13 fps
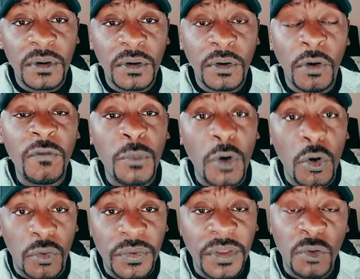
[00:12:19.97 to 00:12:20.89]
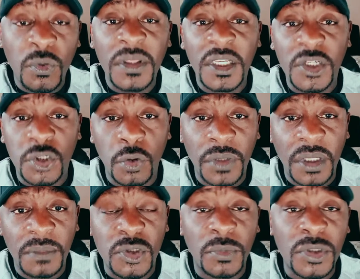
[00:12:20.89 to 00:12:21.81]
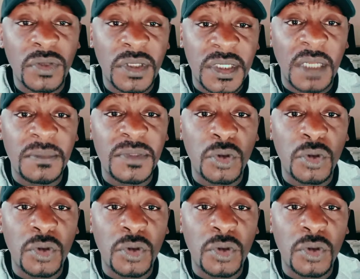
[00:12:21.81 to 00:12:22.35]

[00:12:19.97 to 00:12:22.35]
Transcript: of more than what they showed them. So most of the times,